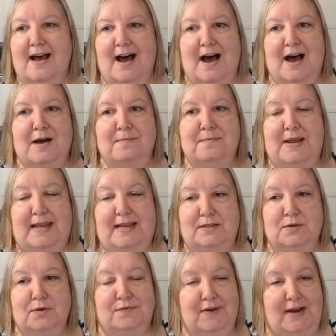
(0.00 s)
It
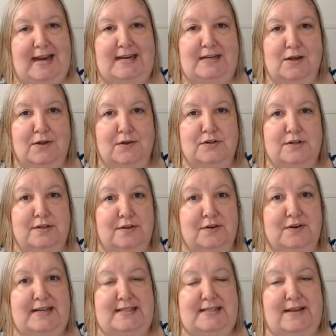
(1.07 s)
sold for
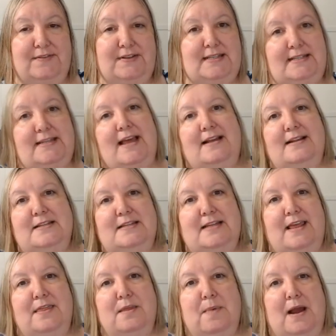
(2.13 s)
$8.37,
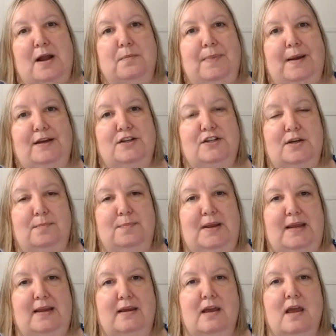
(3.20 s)
and the buyer paid
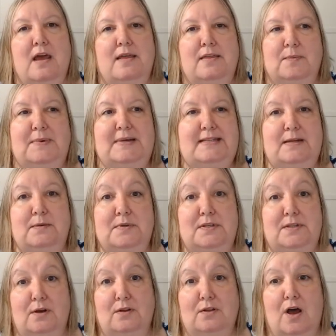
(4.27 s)
shipping. The reason it was
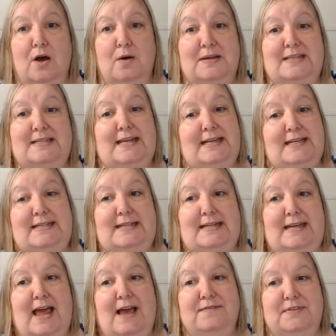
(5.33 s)
so low is it did
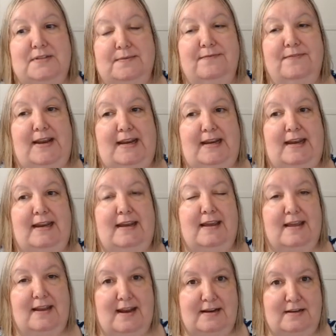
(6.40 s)
have some fading,
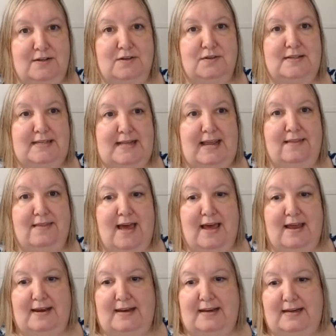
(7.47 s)
and I do say
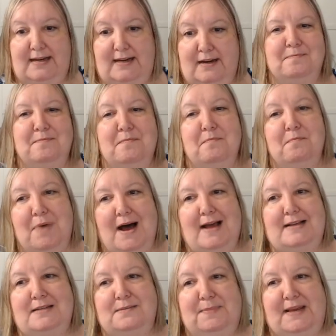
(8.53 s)
that in here,
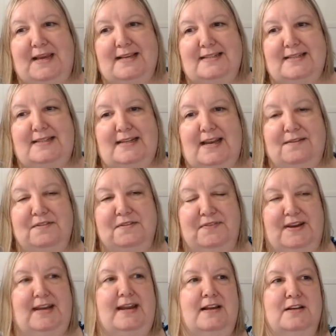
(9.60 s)
but because it did have the
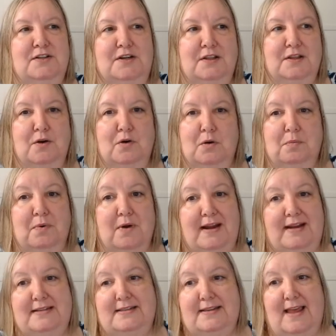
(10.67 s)
fading, I took a lower
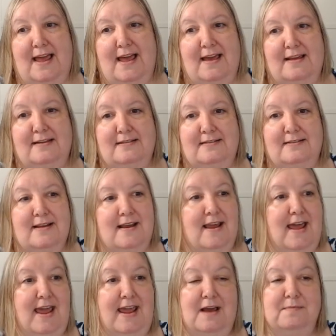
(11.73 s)
price, and
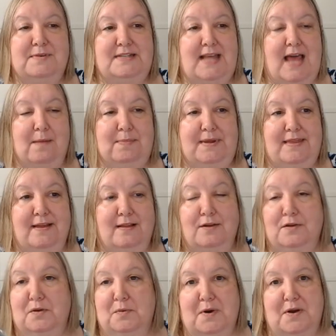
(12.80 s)
hey, I'm just happy that
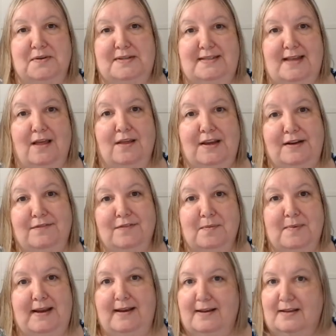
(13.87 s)
LuLaRoe is selling for
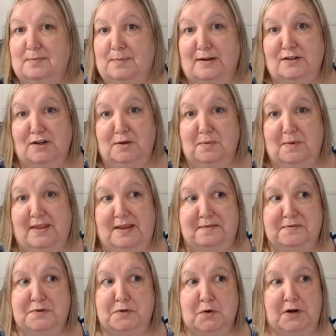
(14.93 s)
me, especially when the
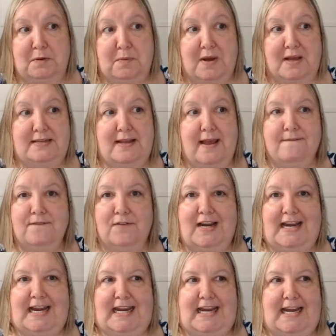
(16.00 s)
inventory was
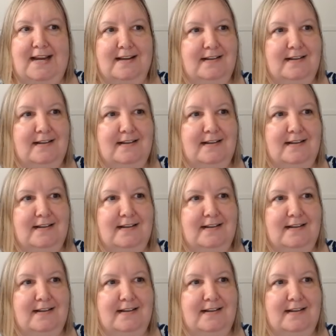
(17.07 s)
free.